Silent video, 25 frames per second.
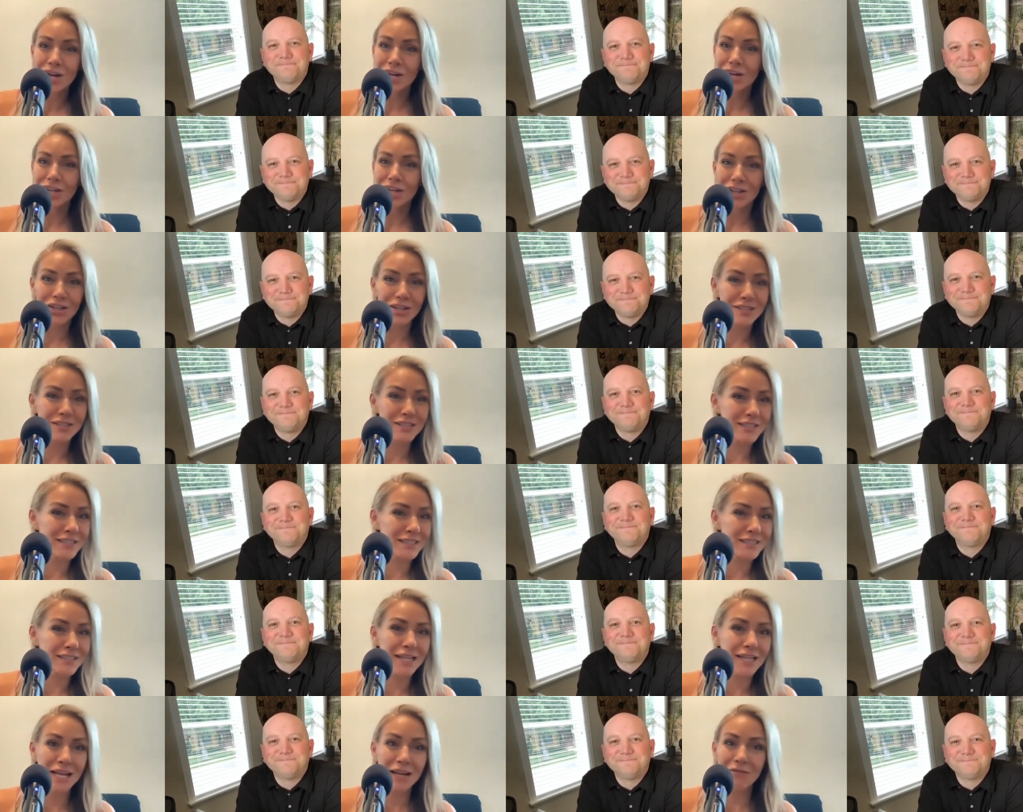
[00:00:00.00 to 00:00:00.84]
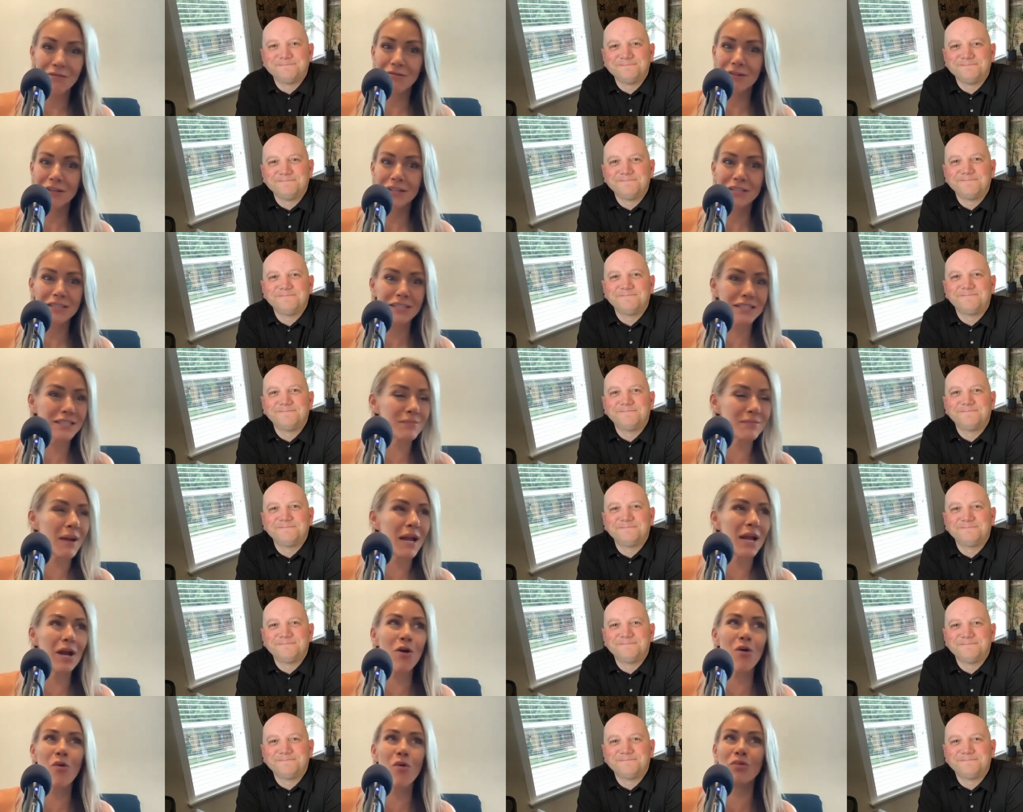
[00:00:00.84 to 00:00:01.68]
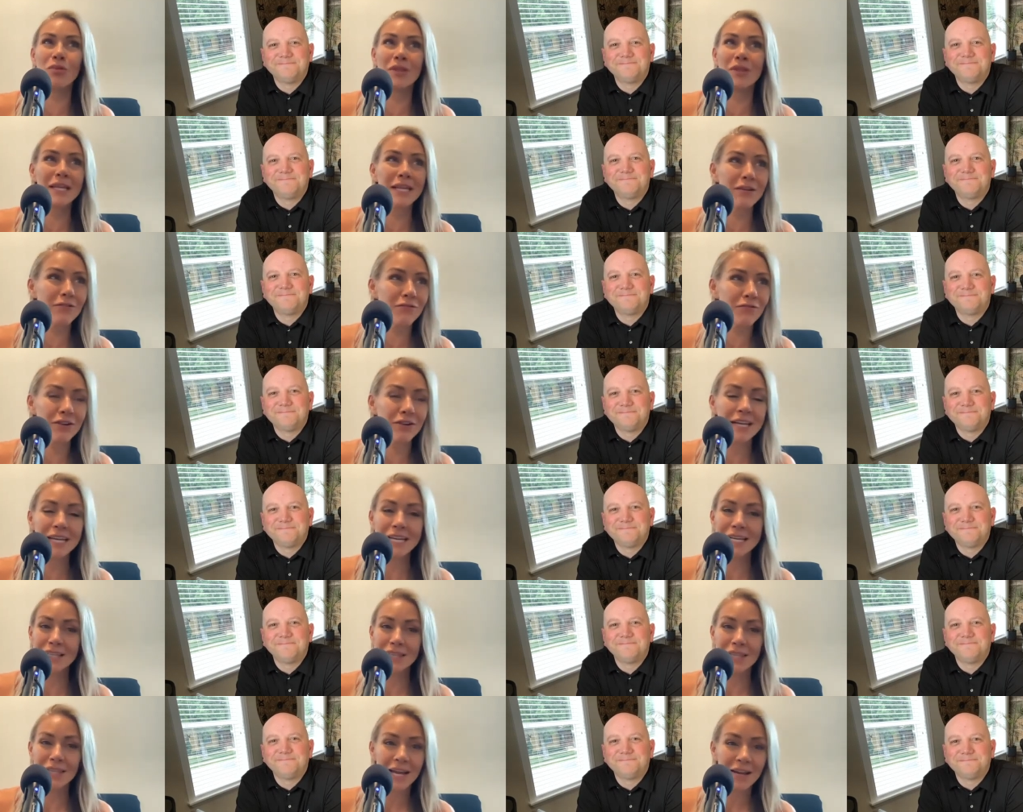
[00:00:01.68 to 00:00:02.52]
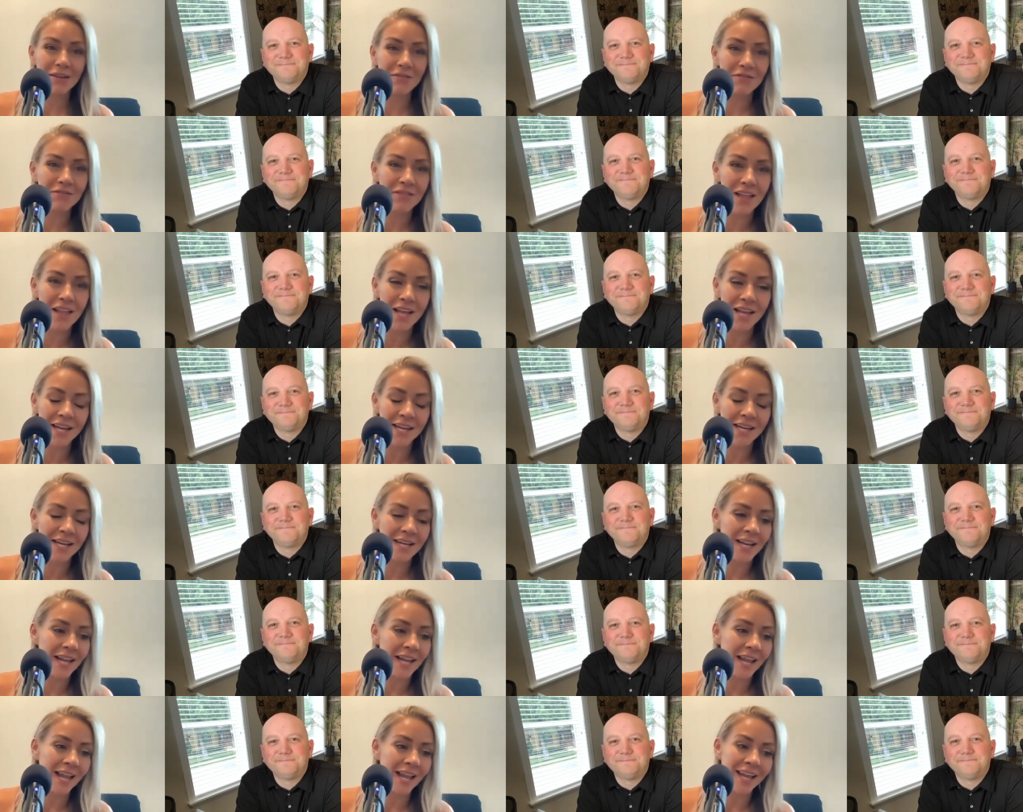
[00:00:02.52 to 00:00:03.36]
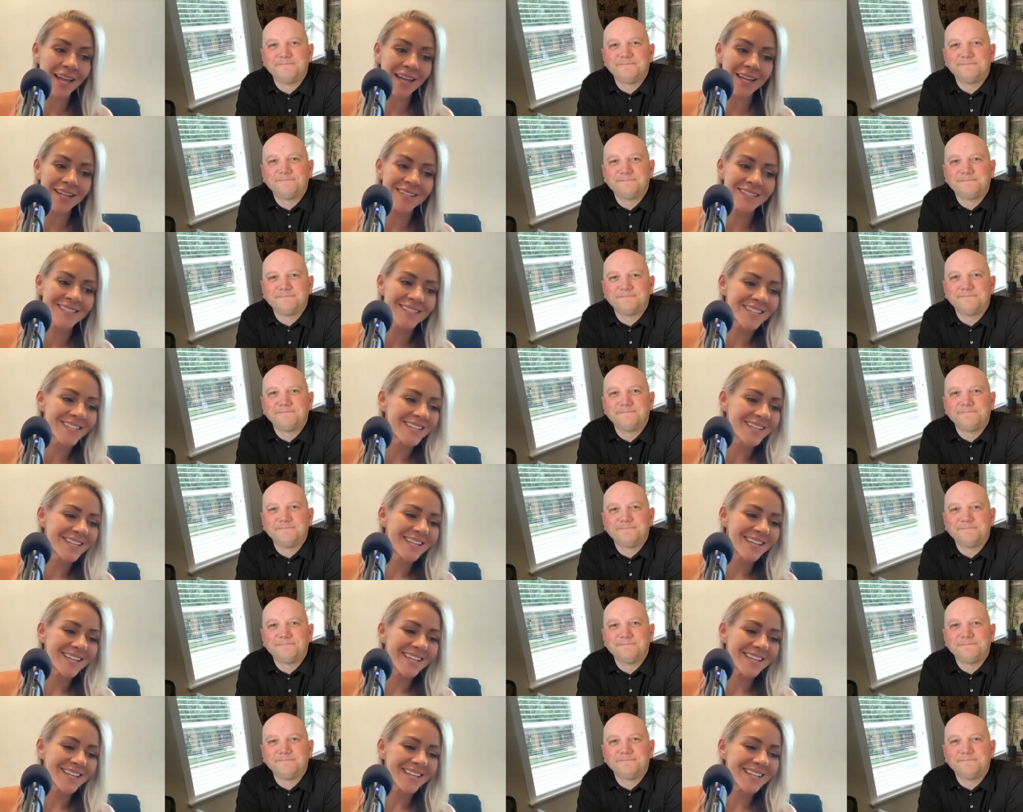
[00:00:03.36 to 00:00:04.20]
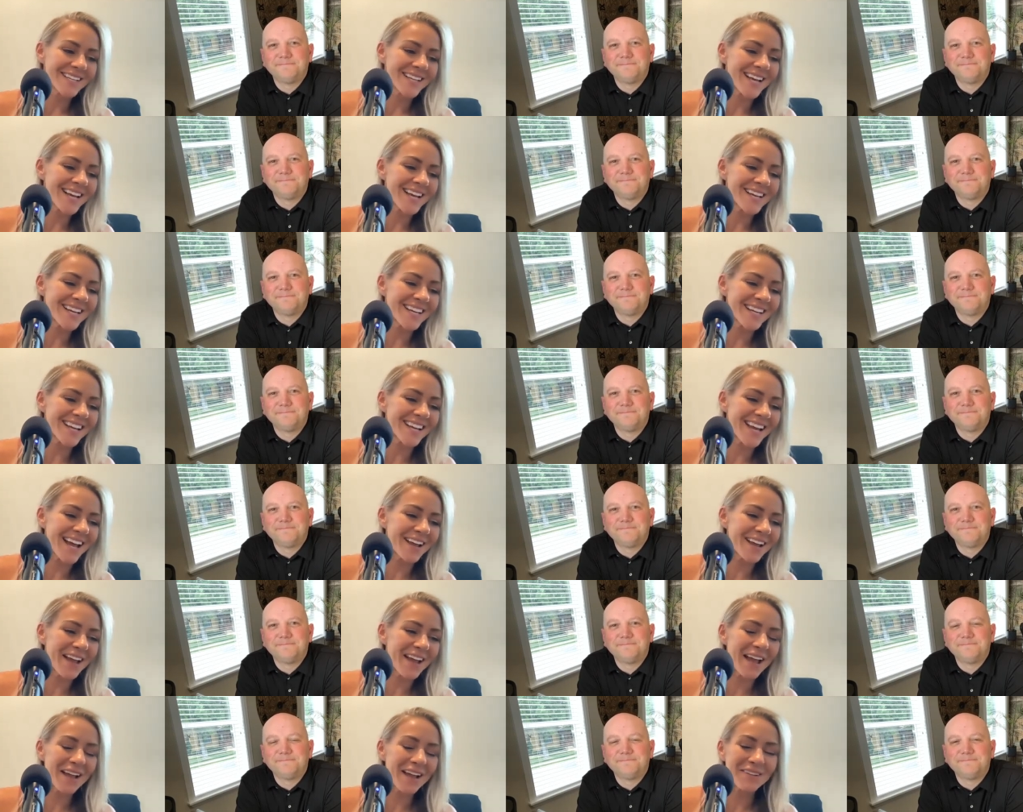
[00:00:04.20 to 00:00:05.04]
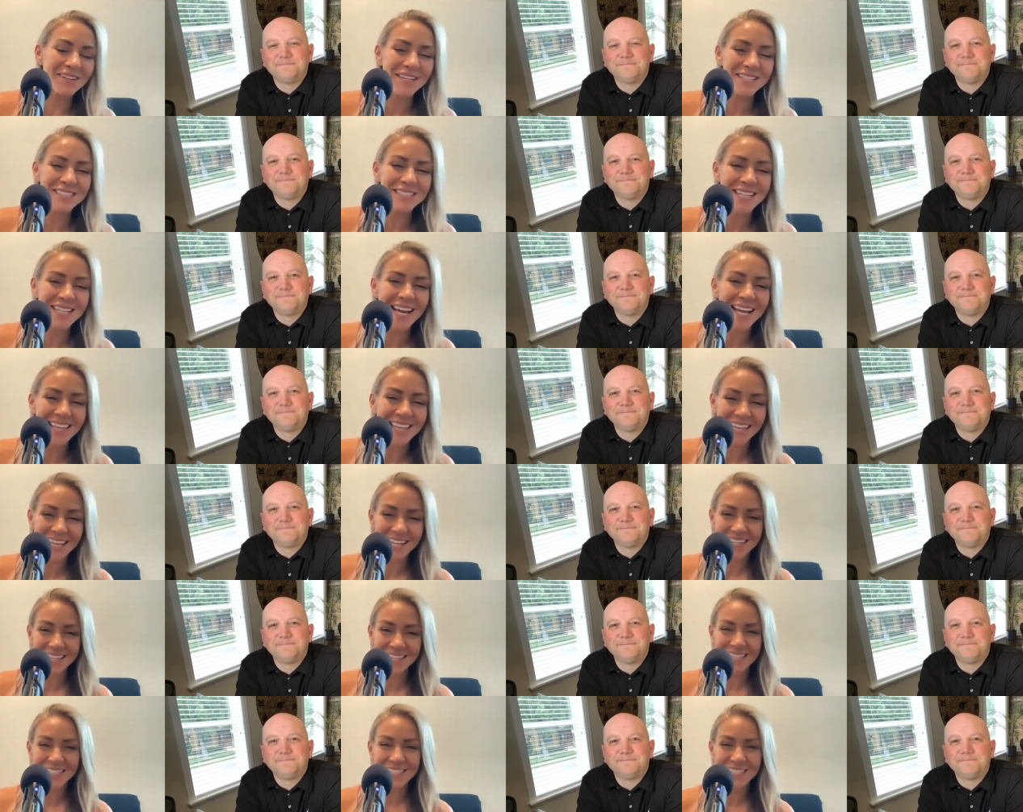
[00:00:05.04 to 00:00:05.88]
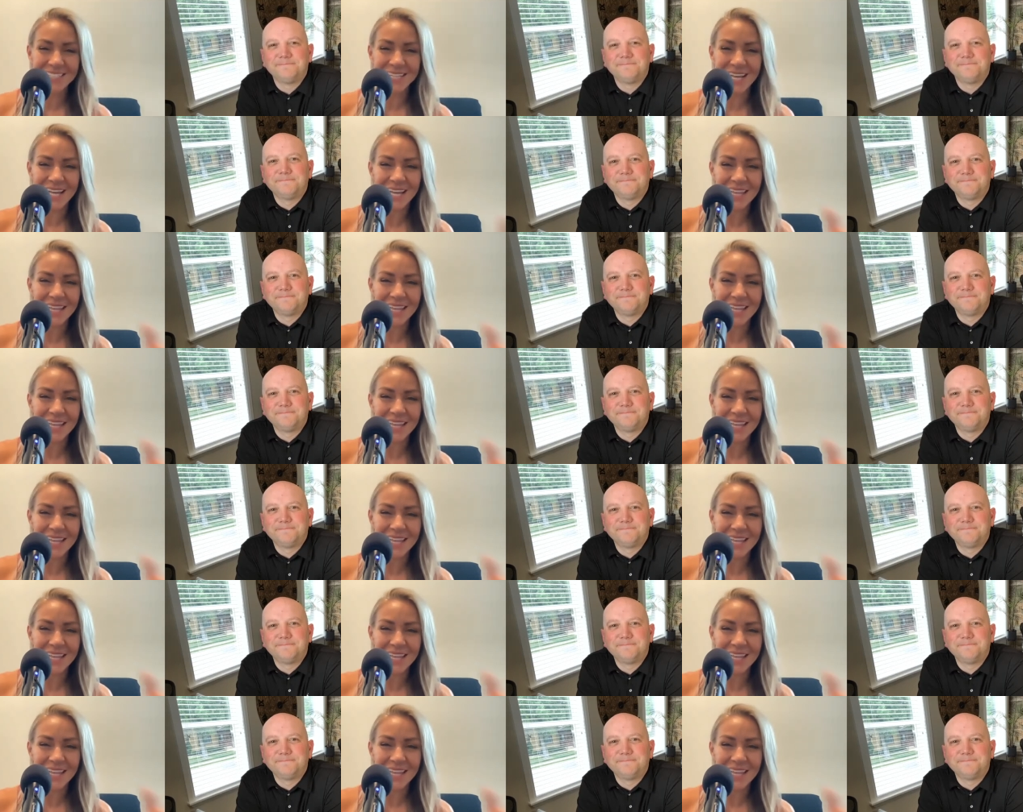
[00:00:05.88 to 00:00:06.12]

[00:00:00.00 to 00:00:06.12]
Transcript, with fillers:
Speaker 1: this is safe. This is my only freaking lifeline. And it, uh, I, I, I like this.